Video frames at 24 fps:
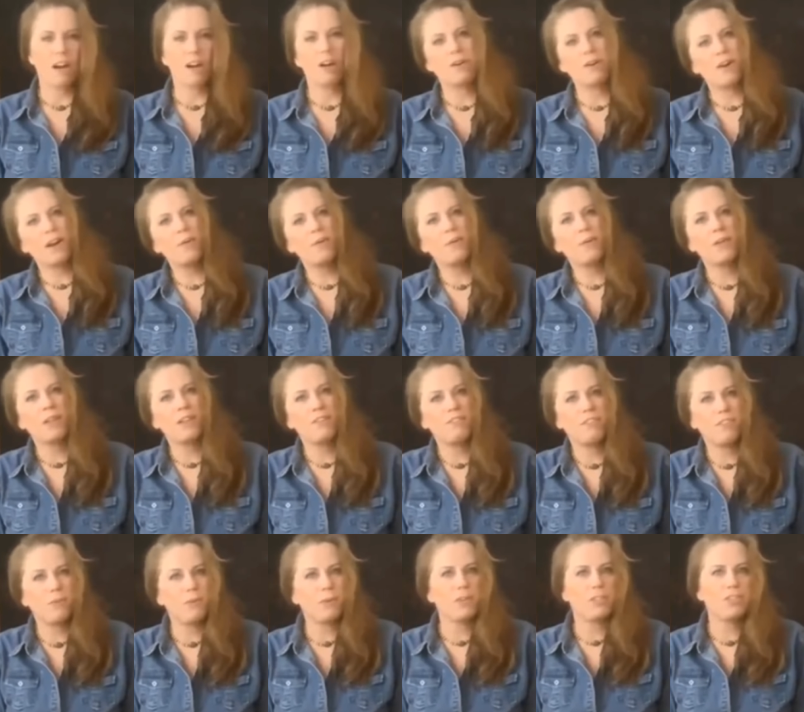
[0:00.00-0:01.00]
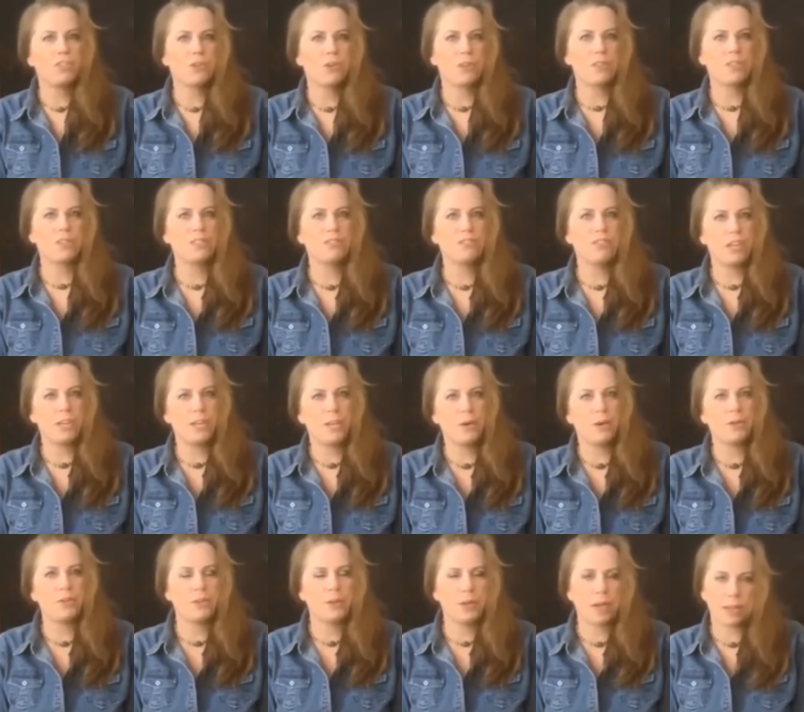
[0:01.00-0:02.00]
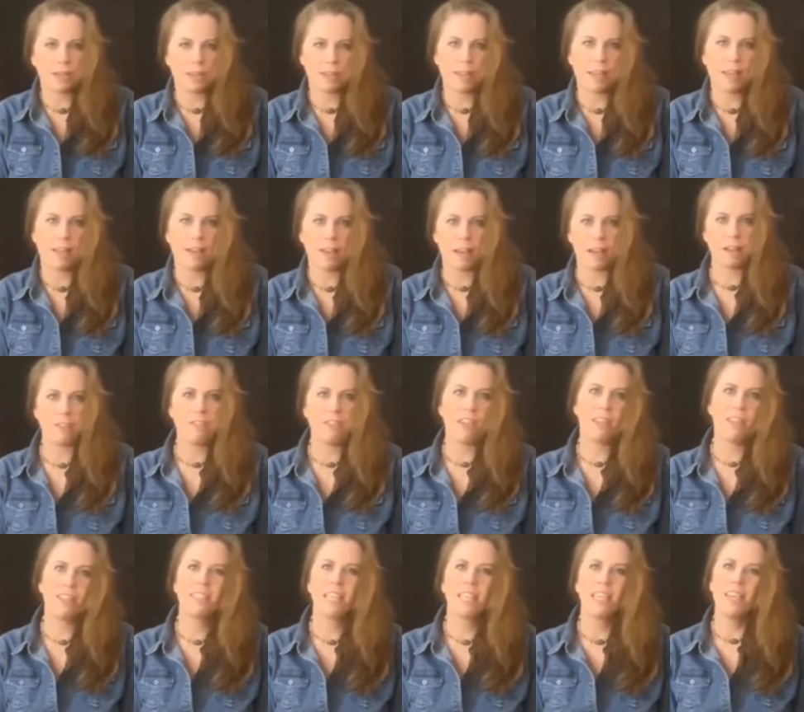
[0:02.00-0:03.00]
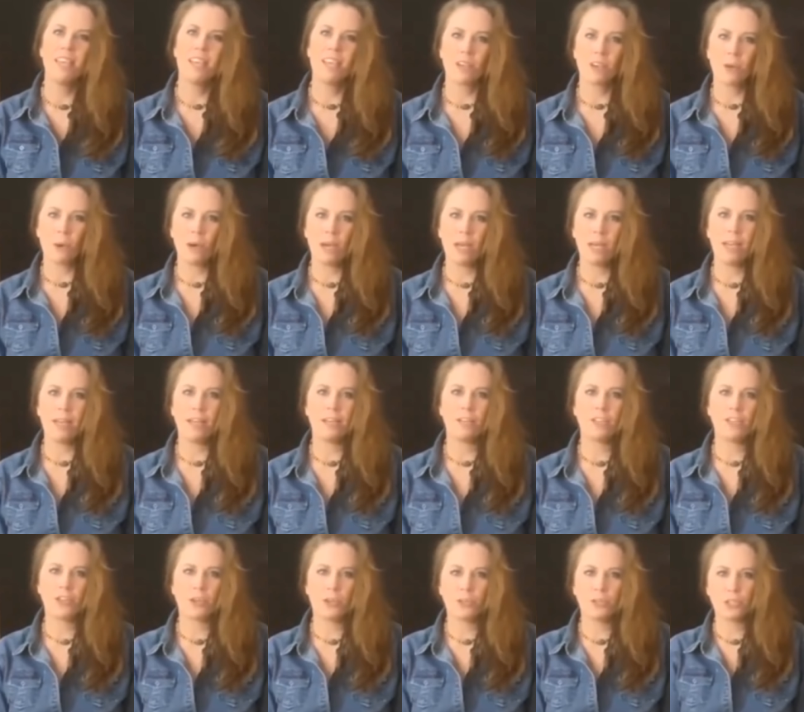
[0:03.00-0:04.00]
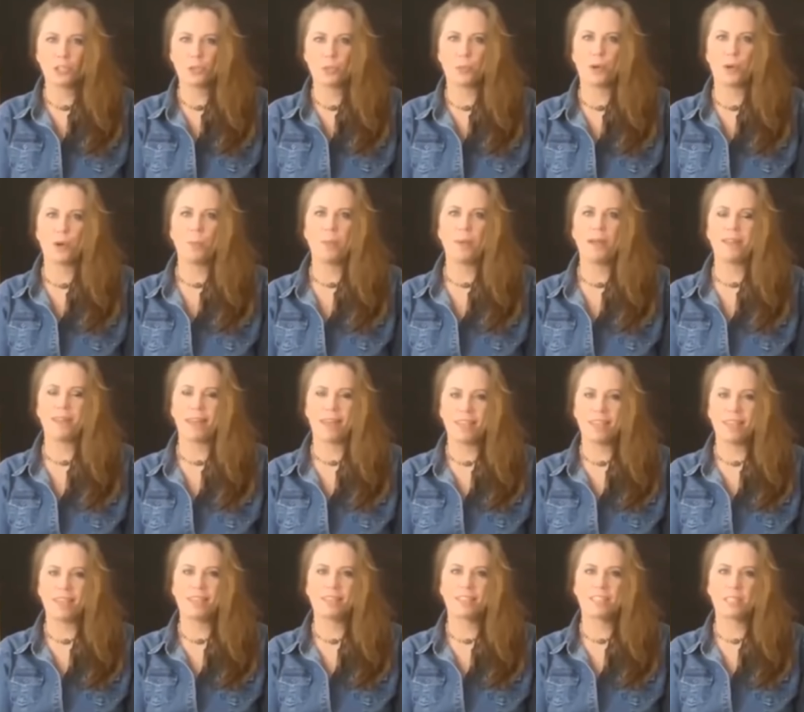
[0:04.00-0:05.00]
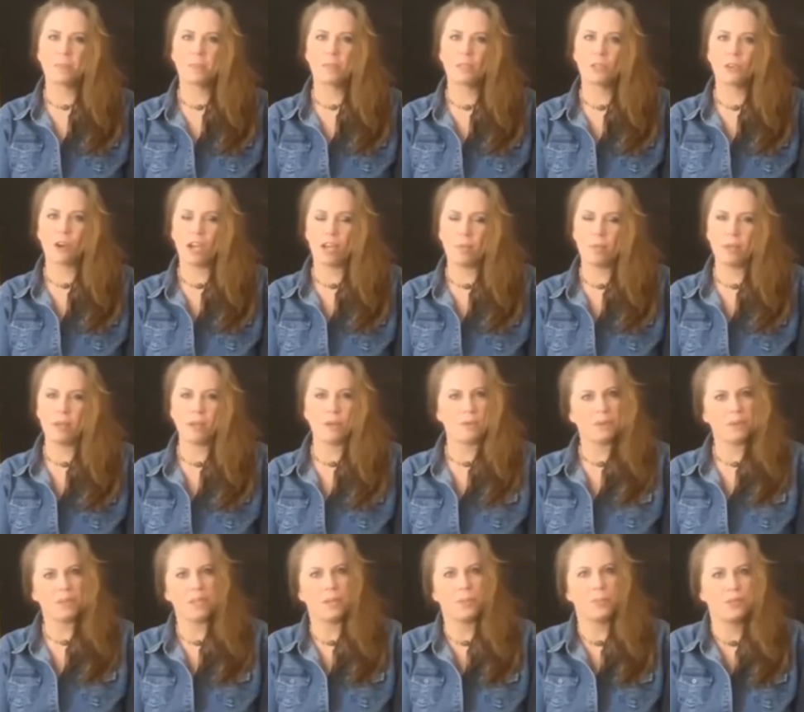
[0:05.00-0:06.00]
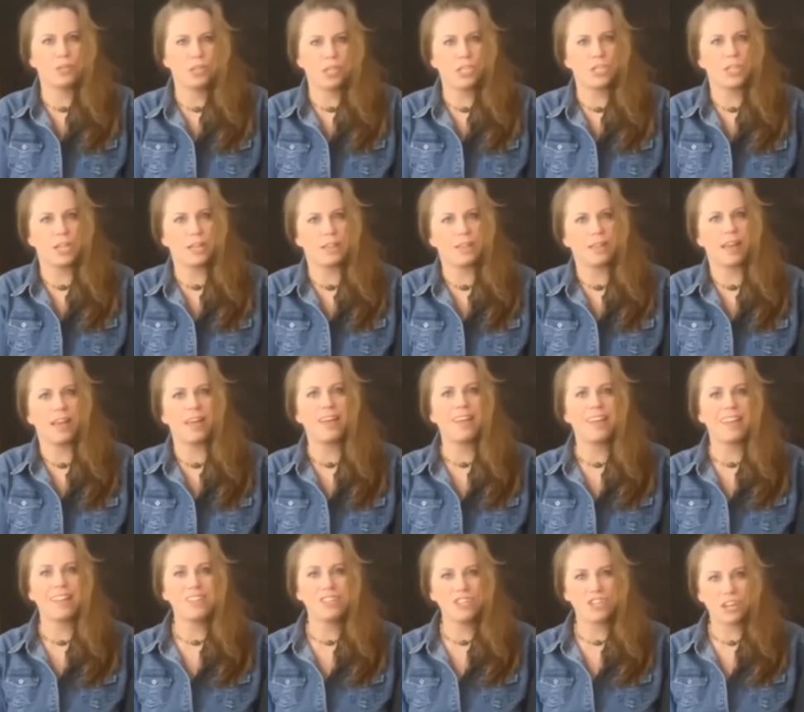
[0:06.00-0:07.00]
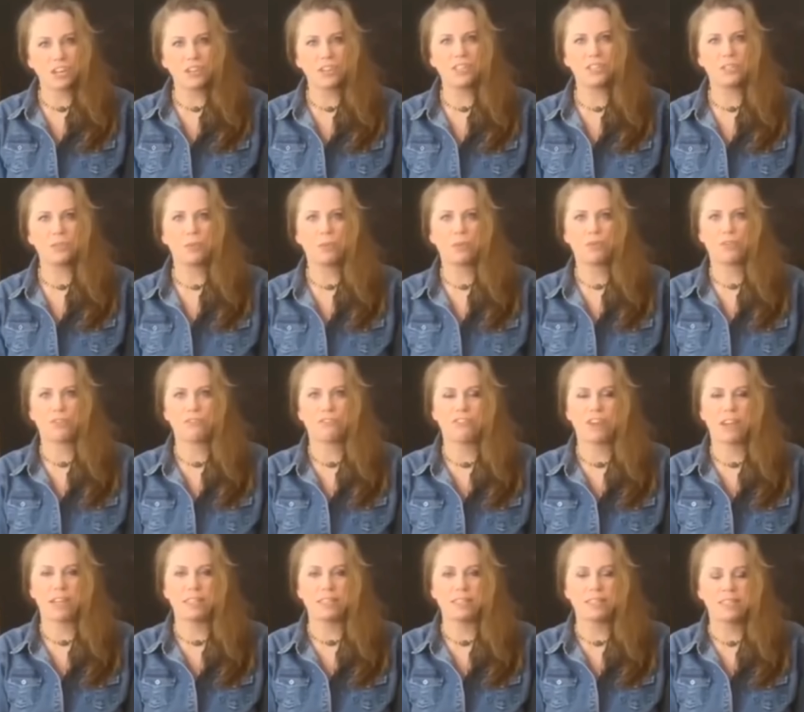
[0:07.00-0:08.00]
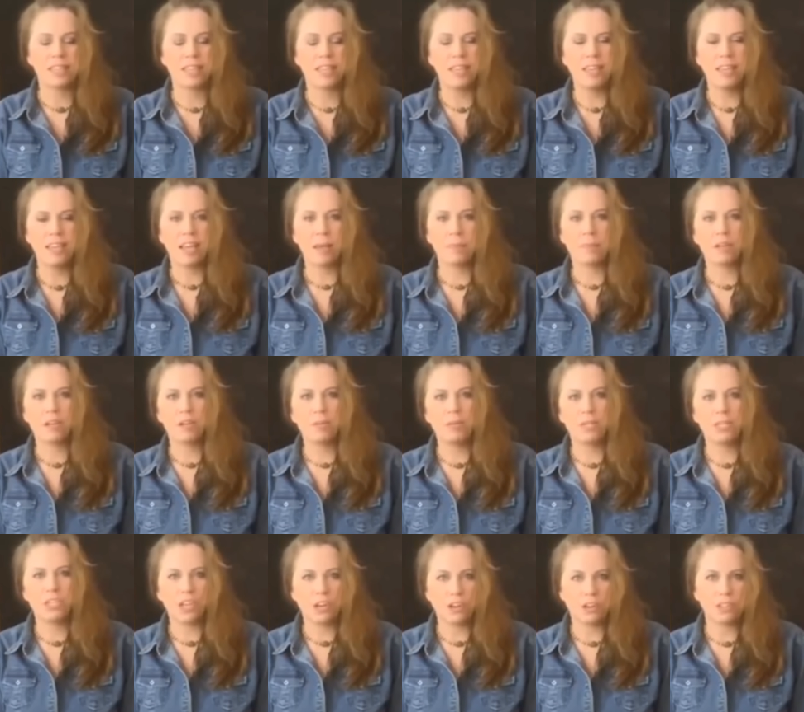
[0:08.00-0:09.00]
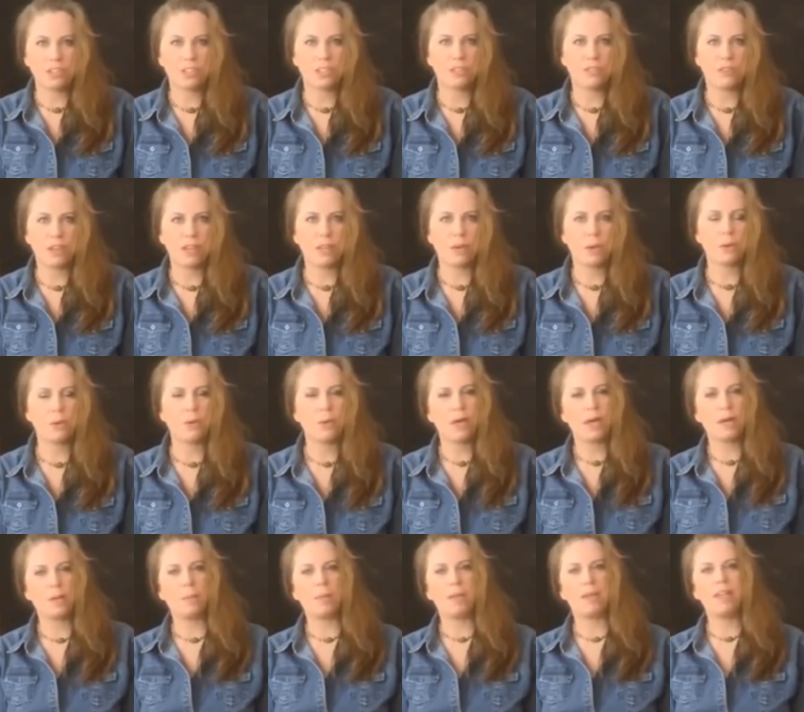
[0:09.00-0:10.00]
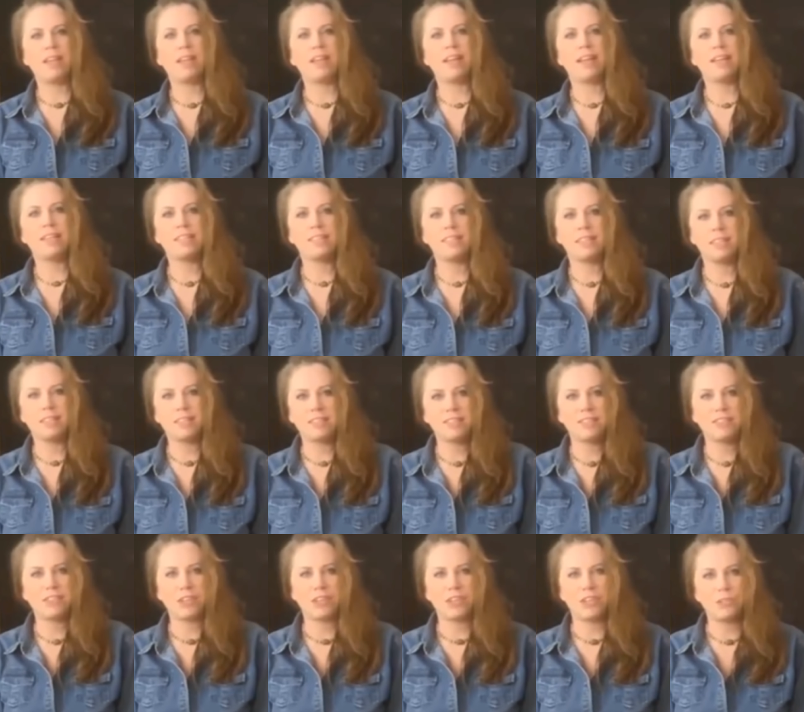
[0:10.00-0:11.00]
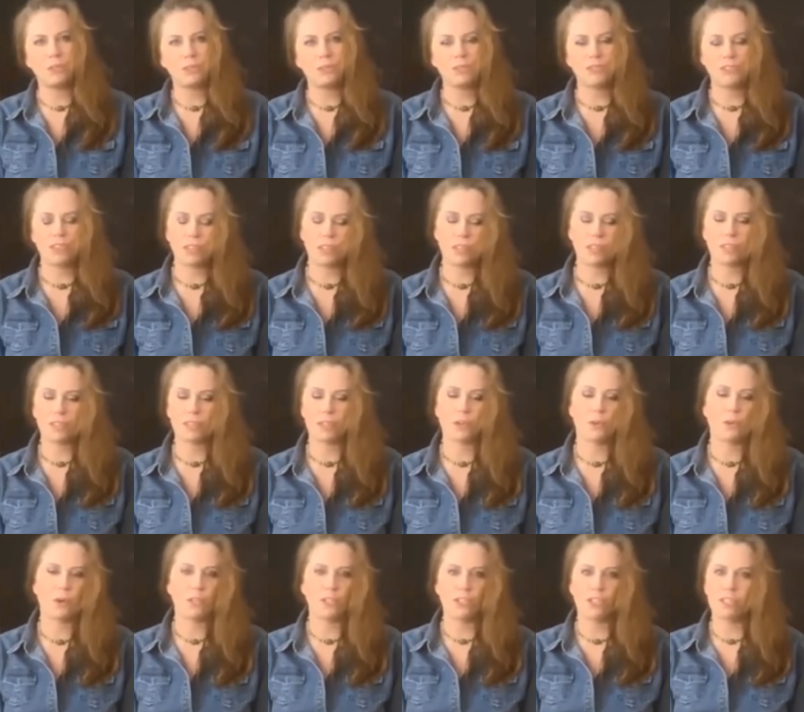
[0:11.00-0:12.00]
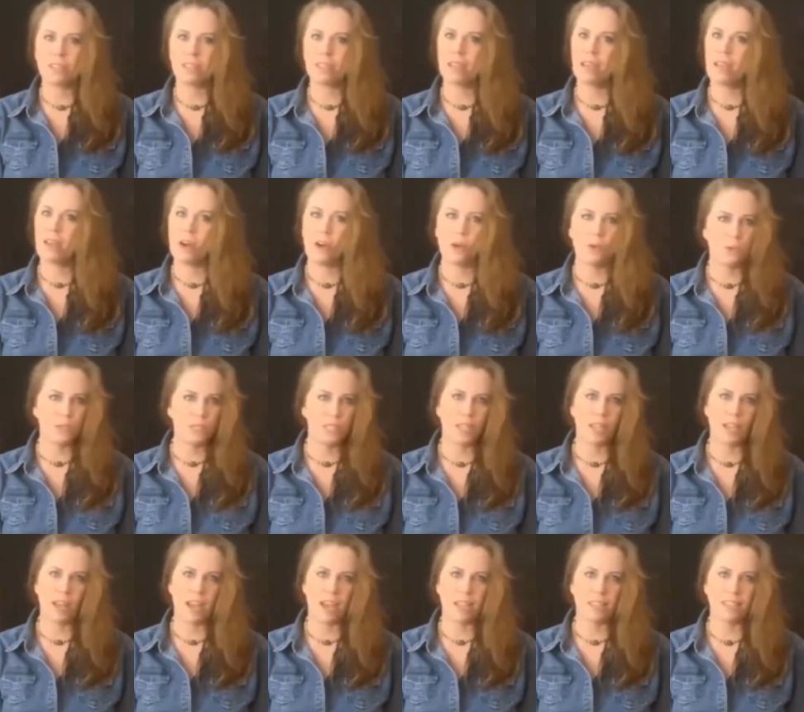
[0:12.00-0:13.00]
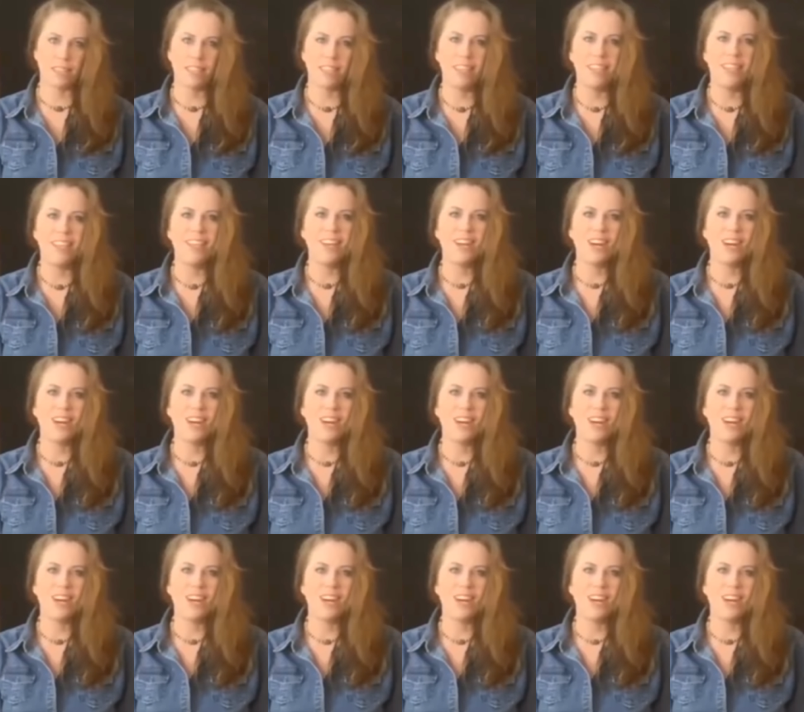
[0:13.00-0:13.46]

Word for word: All right, well, if you enjoyed this video and you got a lot out of it, go ahead and show your support by liking and subscribing. I really appreciate that. And share these with your friends. I'm going to be sharing this video quite a bit as it is very useful and these are questions I always get asked.